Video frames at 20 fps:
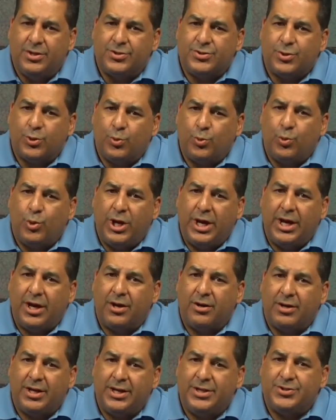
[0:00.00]
So
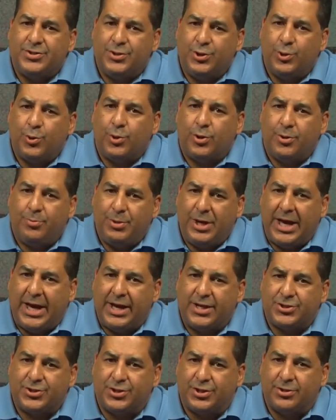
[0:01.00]
where is your
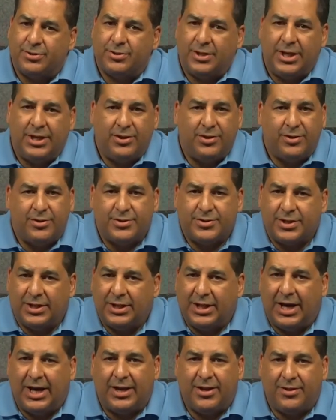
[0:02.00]
passion? And there's a
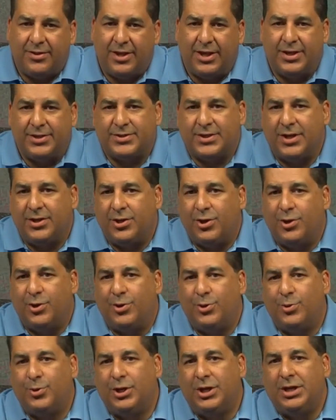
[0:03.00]
lot of things. I
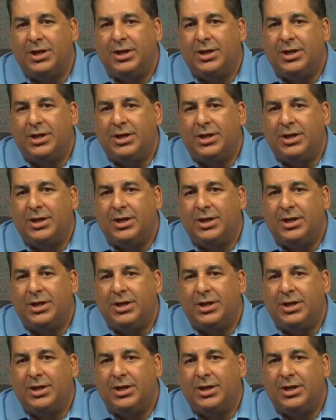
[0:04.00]
know